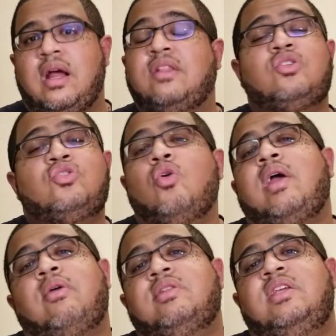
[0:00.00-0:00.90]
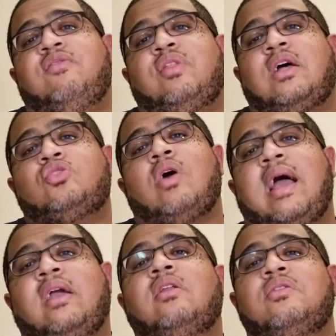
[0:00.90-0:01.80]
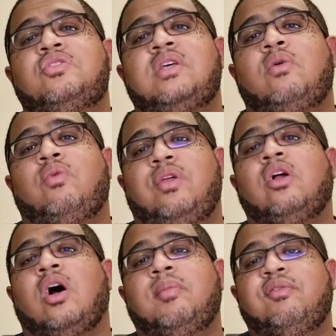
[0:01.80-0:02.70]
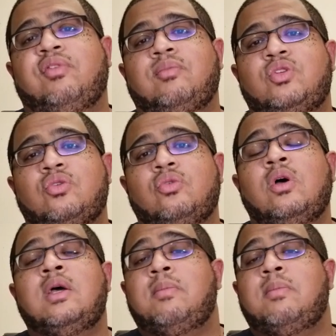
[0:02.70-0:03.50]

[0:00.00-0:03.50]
And there's no guarantee for that. So I can understand where they're coming from too,